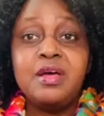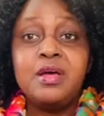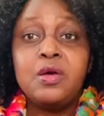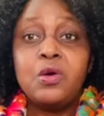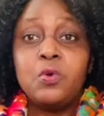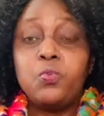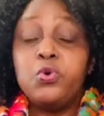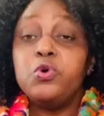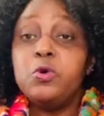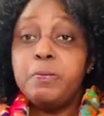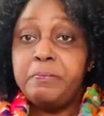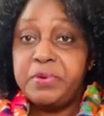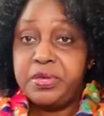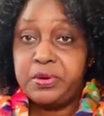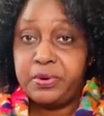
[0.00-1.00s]
will
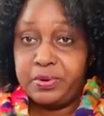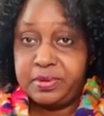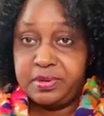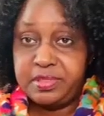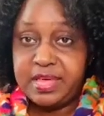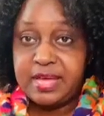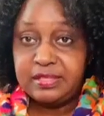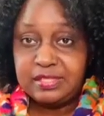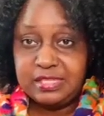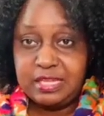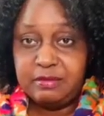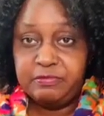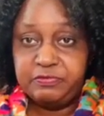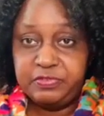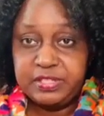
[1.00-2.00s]
be on that
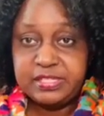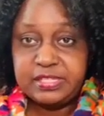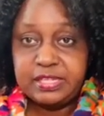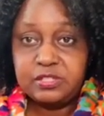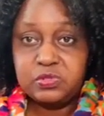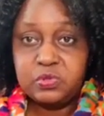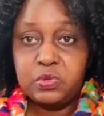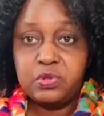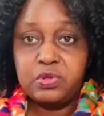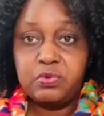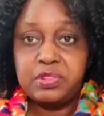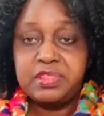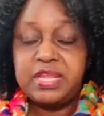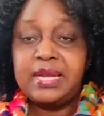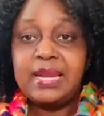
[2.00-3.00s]
same visa. So
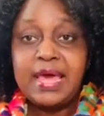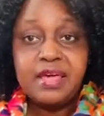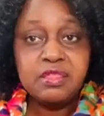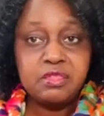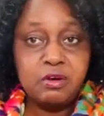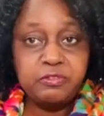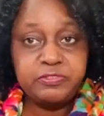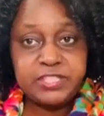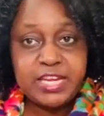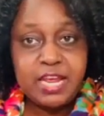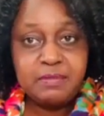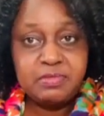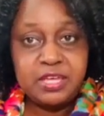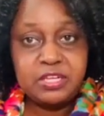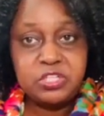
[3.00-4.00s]
the length of
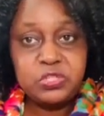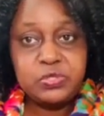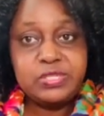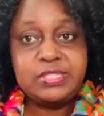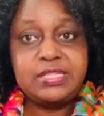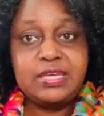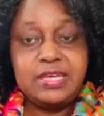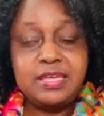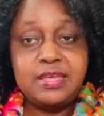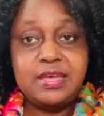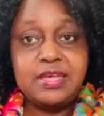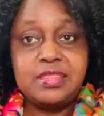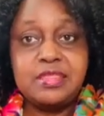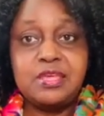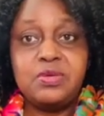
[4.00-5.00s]
time that you stay here
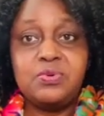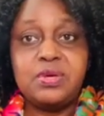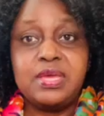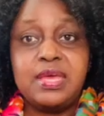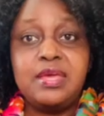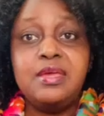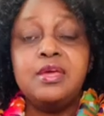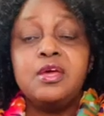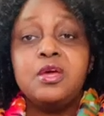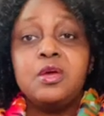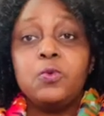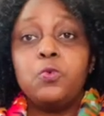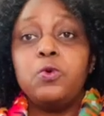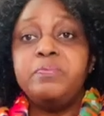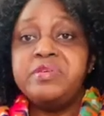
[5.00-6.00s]
in the UK
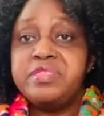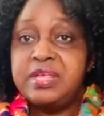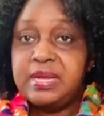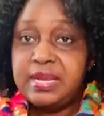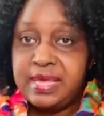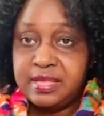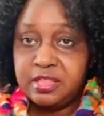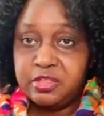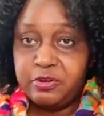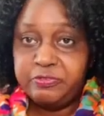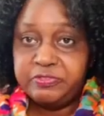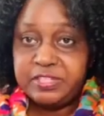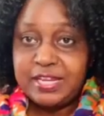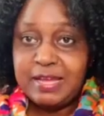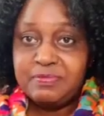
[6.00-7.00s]
will be the length of
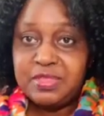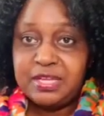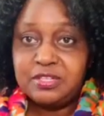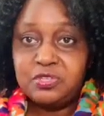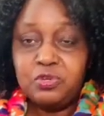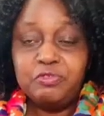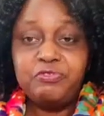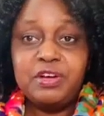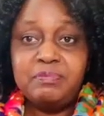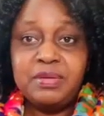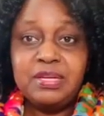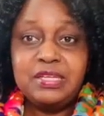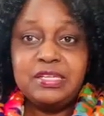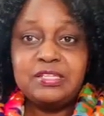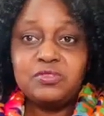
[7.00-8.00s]
time that your
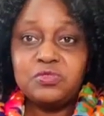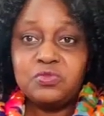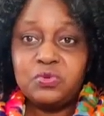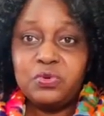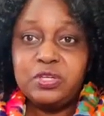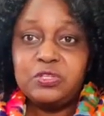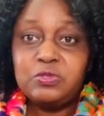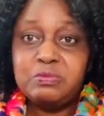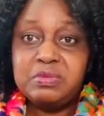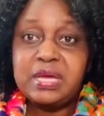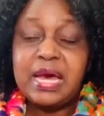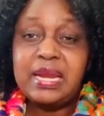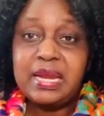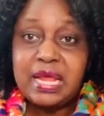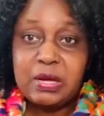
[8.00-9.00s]
family is also going to be
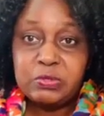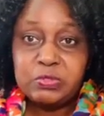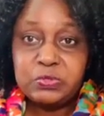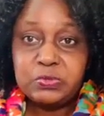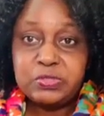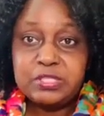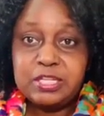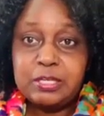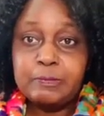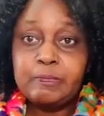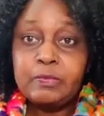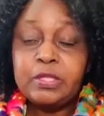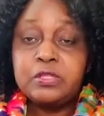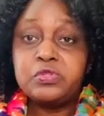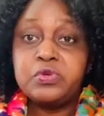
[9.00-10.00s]
allowed to stay.
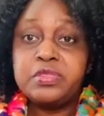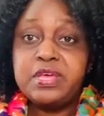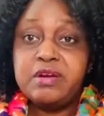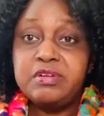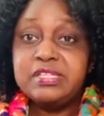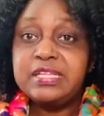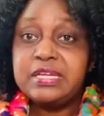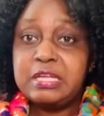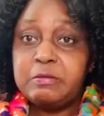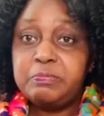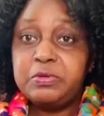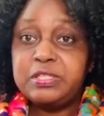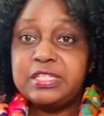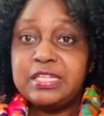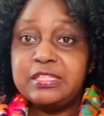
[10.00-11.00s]
So there is an
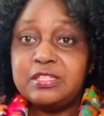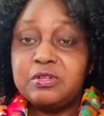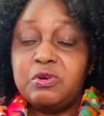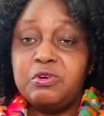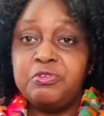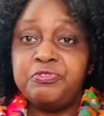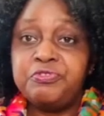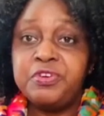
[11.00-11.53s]
importance of